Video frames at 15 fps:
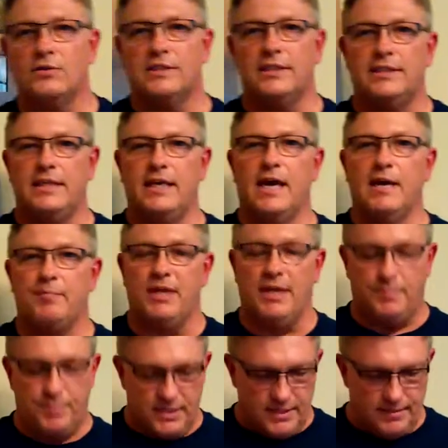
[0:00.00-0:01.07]
CTI
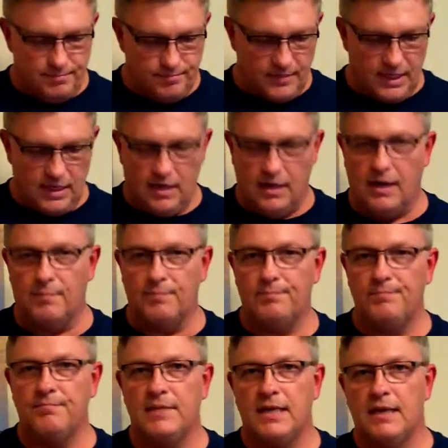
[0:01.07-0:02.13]
peeps.
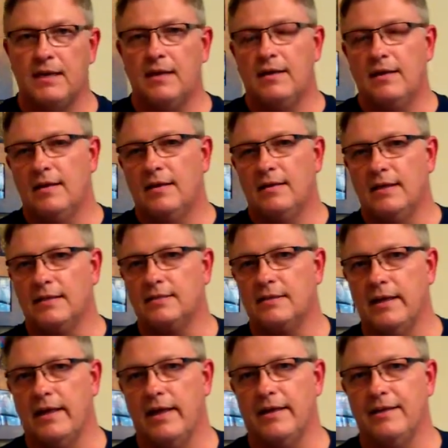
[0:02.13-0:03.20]

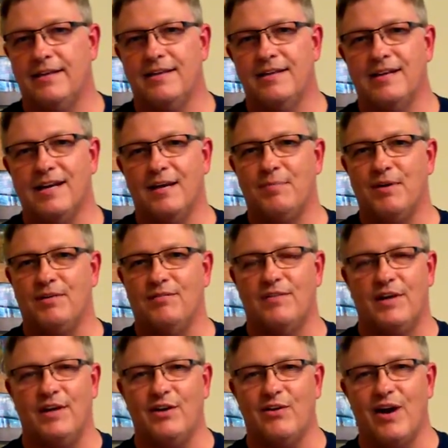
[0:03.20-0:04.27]
Yesterday I kind of put a
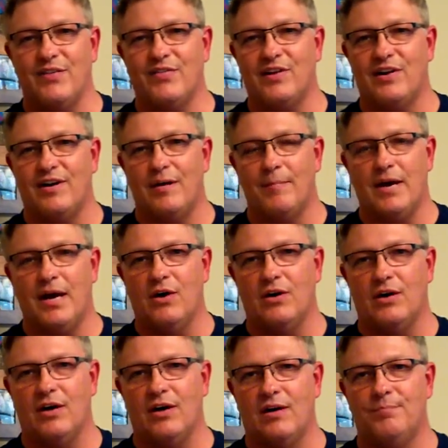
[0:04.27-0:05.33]
video out there
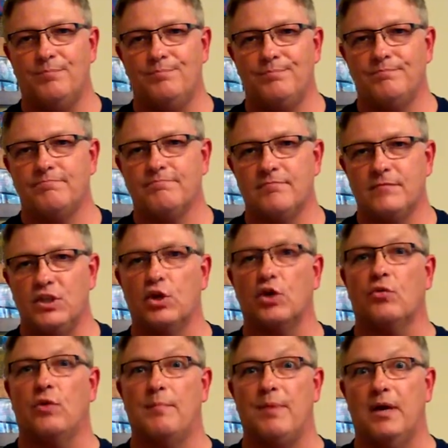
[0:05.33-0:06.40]
about your
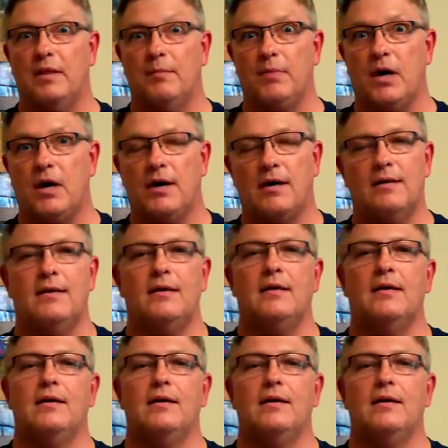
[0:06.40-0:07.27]
grip on the bar.